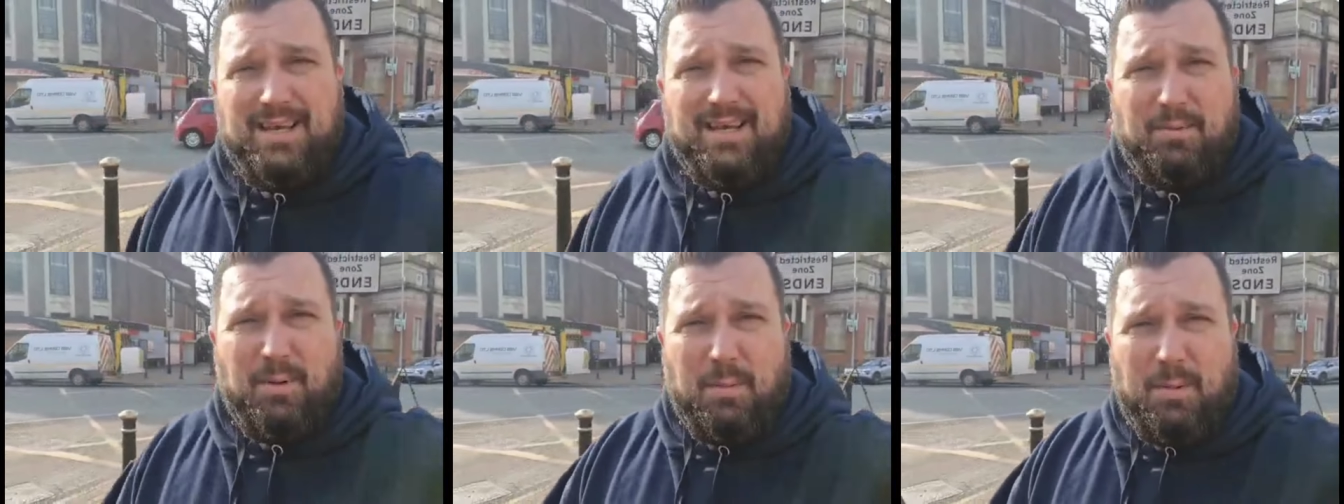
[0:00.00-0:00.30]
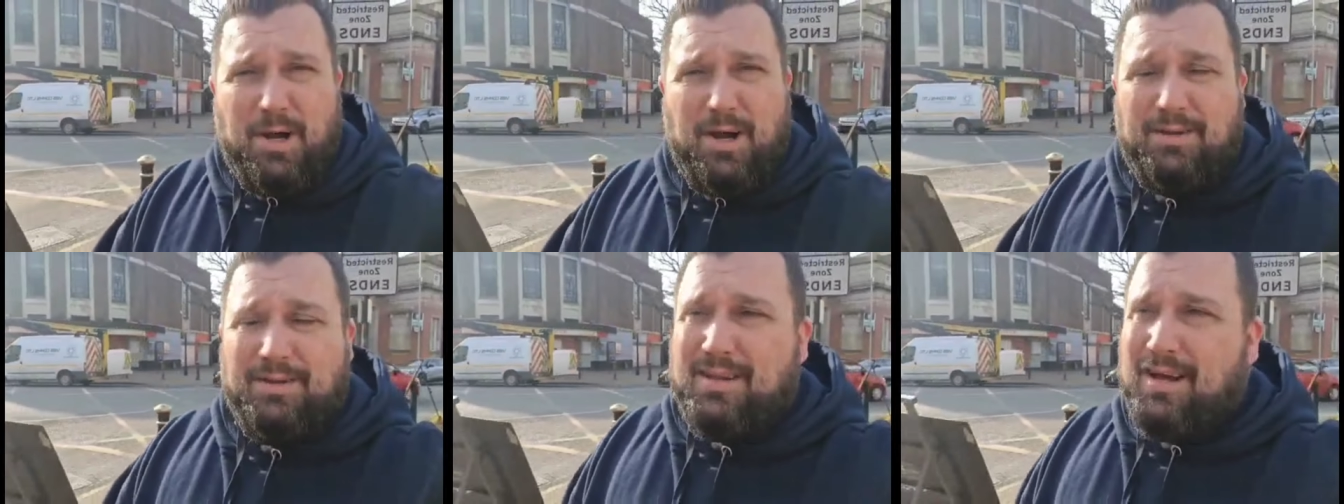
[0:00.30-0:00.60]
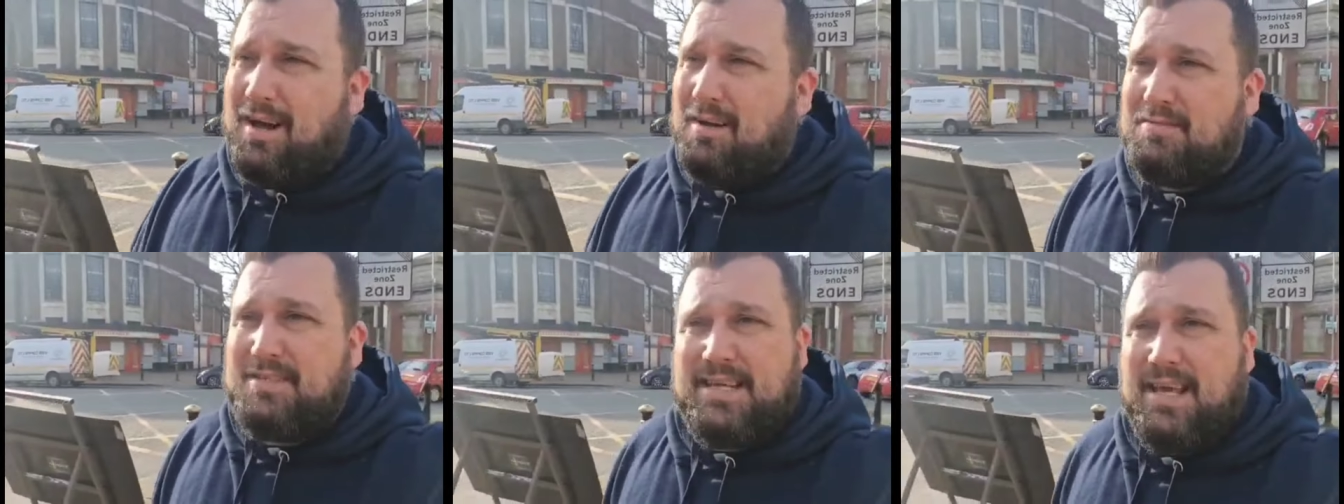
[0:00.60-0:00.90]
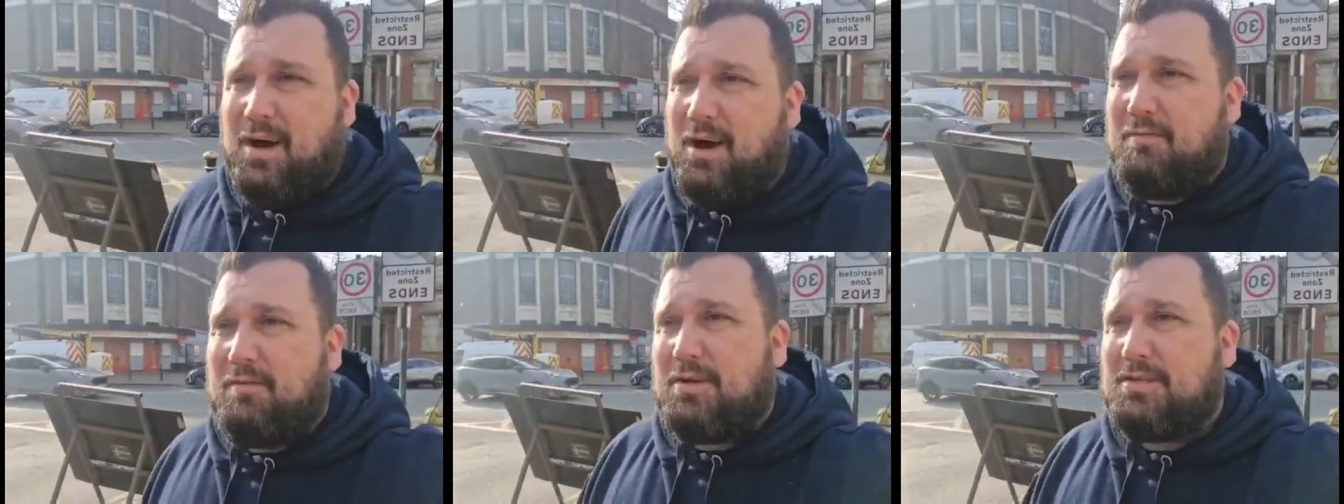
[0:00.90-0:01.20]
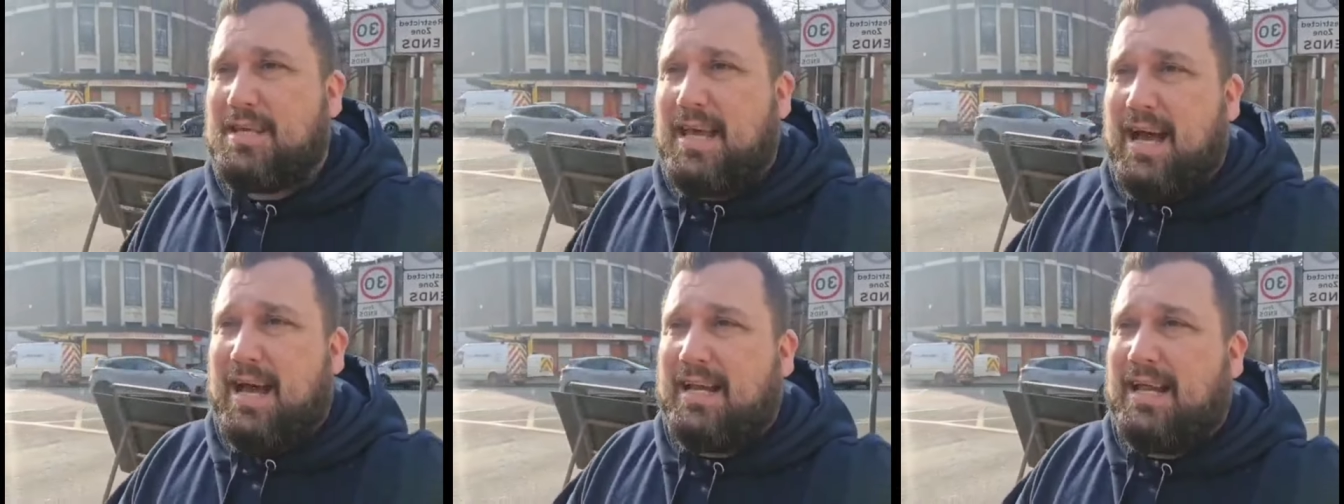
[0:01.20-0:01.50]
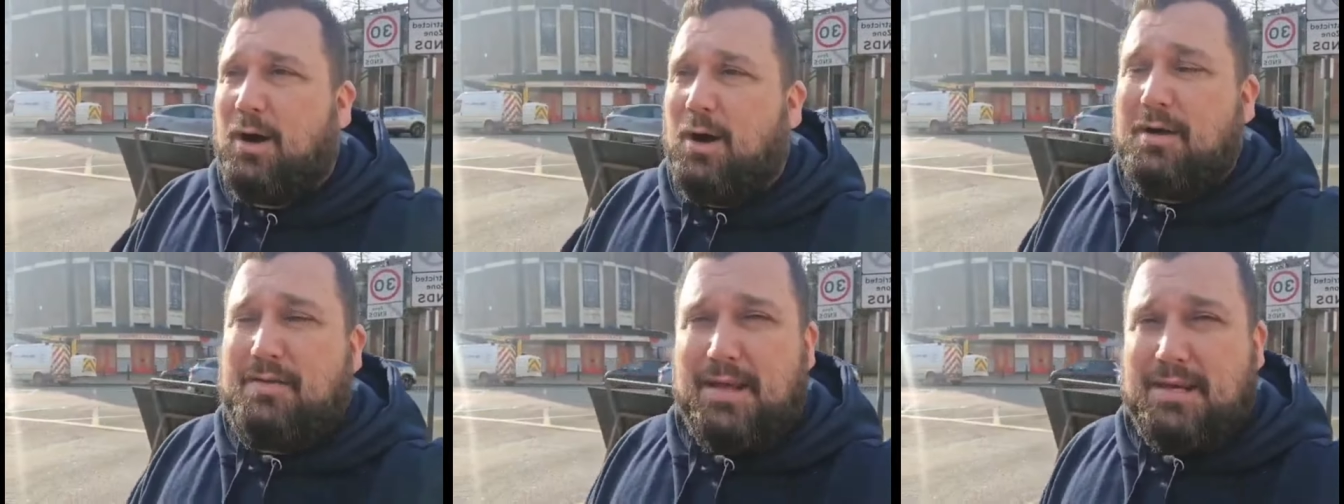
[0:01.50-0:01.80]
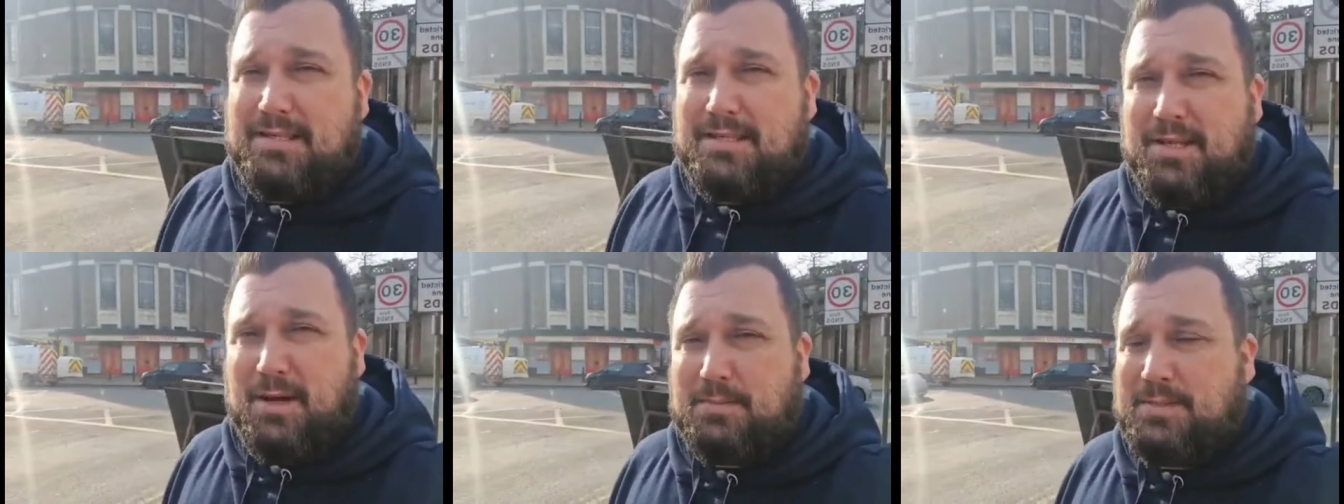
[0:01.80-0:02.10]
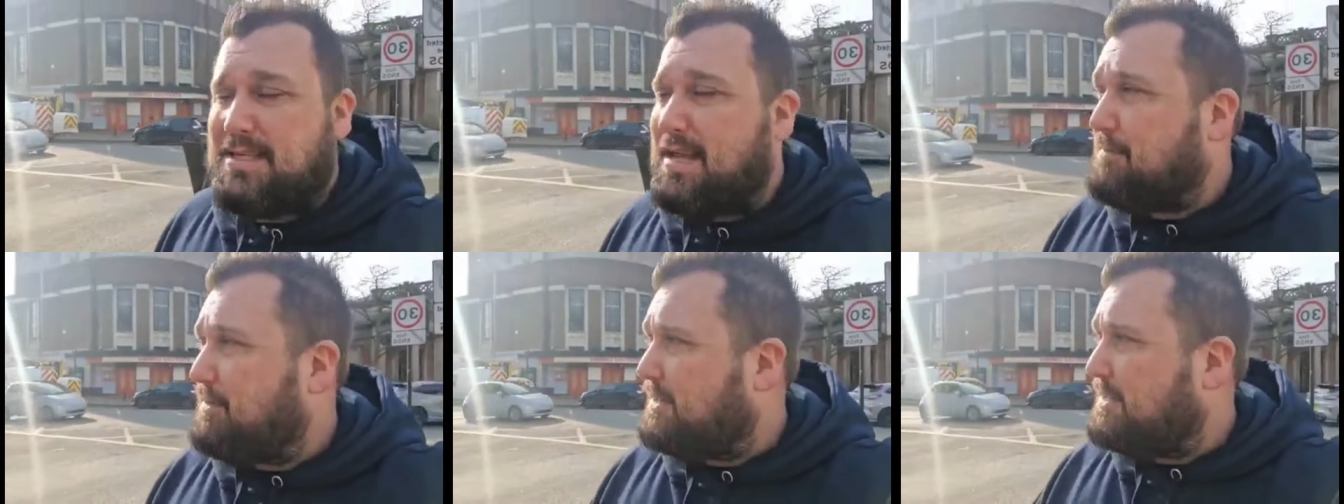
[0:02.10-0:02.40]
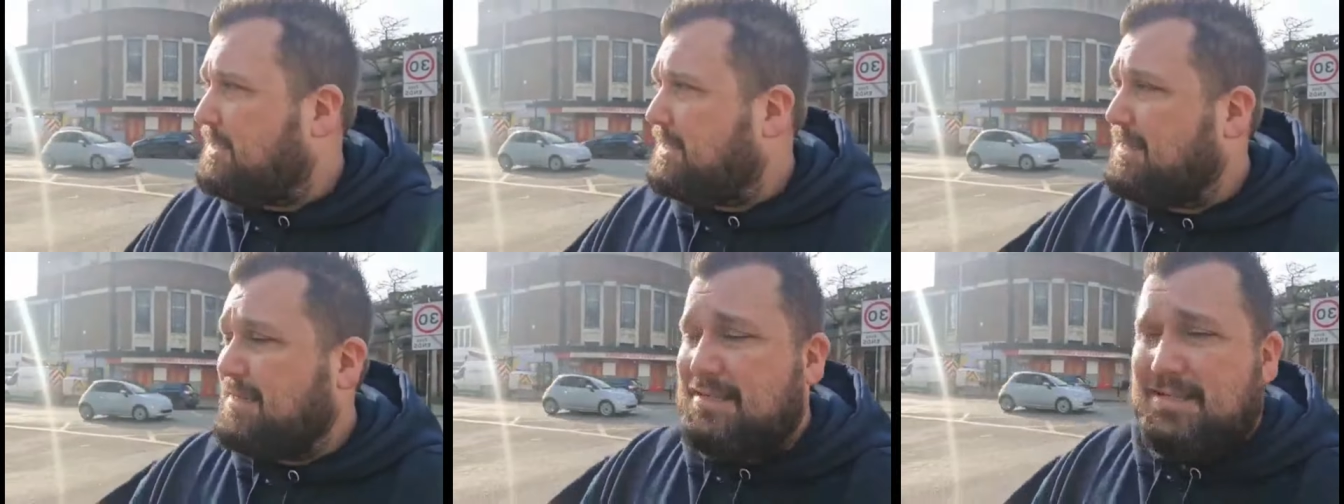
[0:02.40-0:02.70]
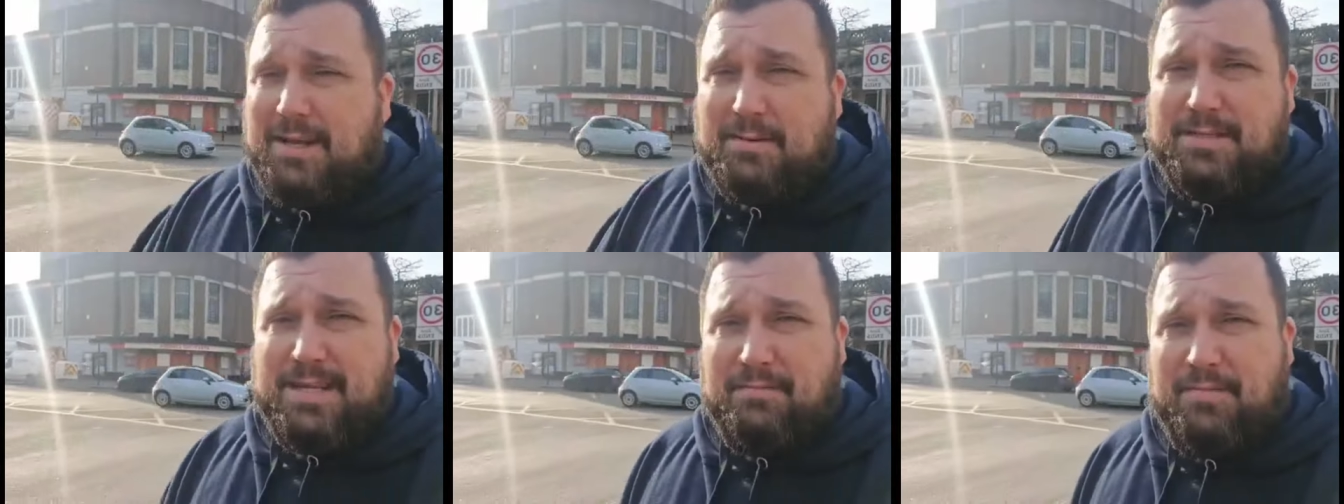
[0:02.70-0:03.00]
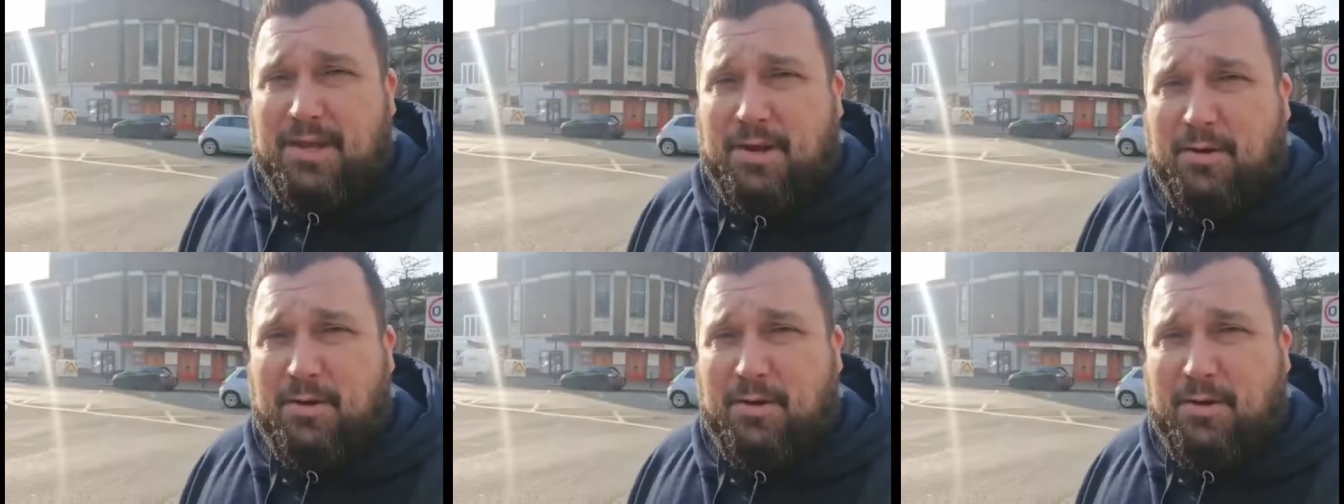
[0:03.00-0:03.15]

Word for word: What am I on? Obviously, I've lost count now. I think it's stop seven. Stop seven, the